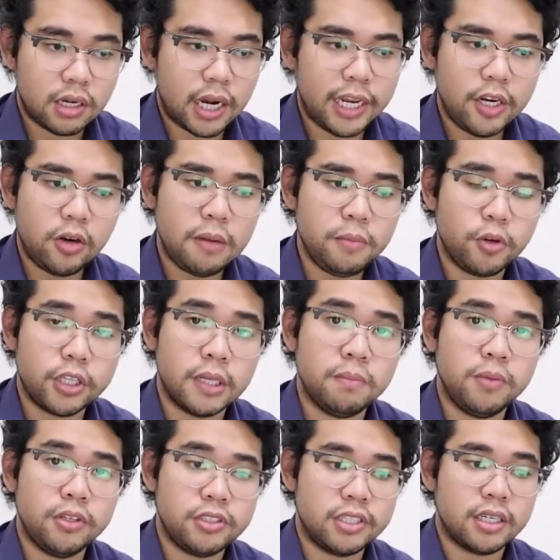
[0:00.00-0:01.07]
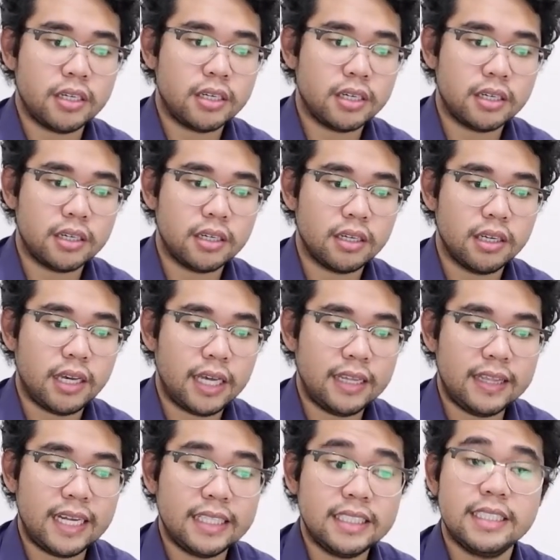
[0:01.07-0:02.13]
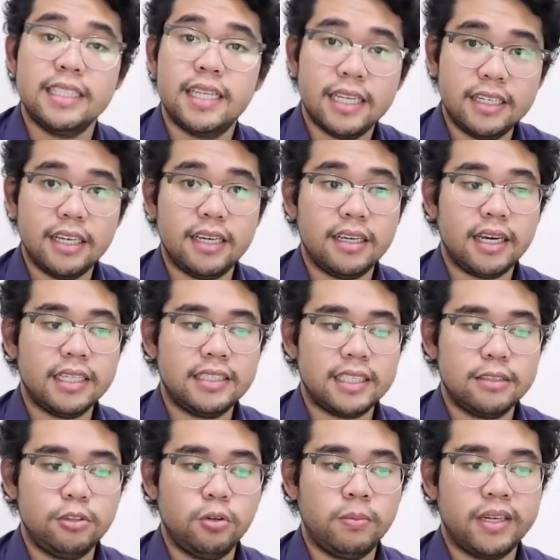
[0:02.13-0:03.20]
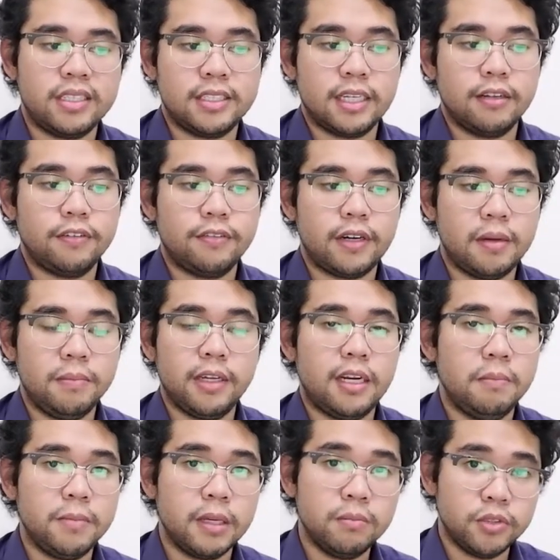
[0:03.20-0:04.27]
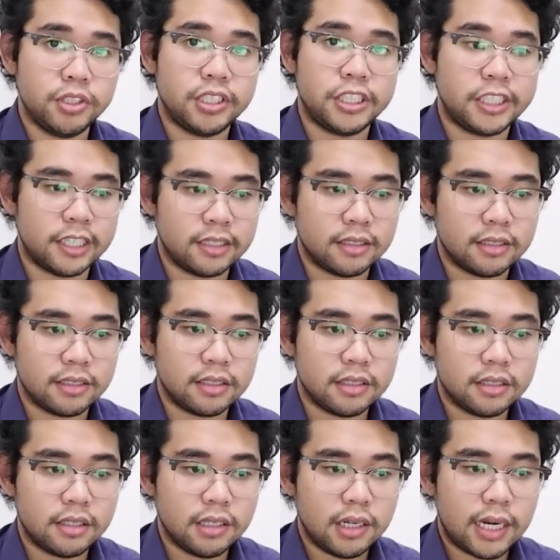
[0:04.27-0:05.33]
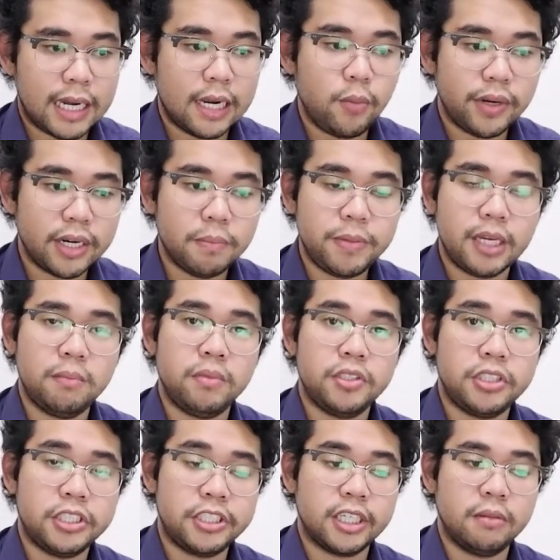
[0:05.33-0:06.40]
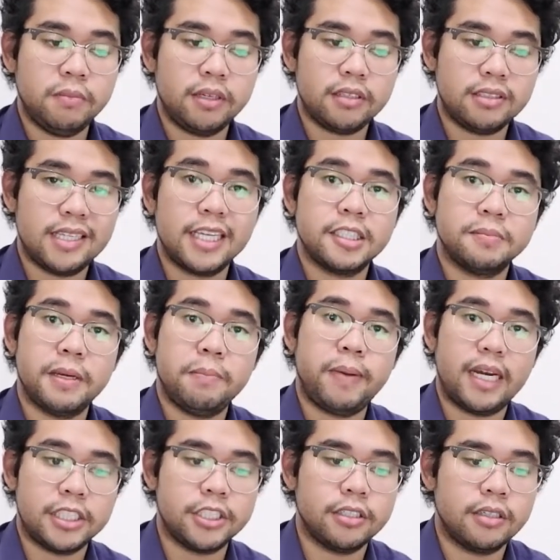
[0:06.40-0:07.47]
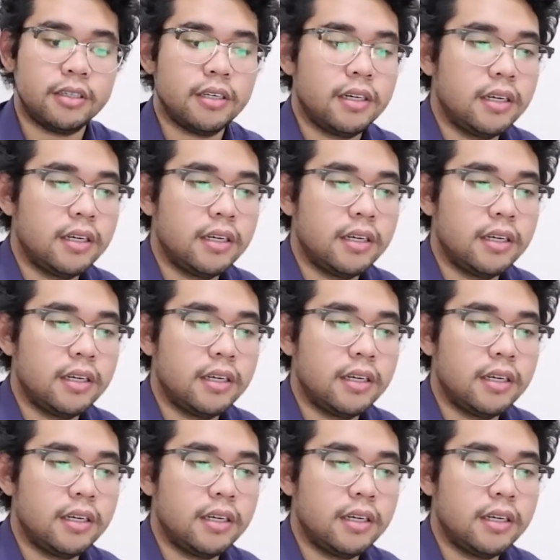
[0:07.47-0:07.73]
I know I'm good at music, and that's the day I said to myself, I'm gonna be a musician. I wanna be a musician because that's my passion.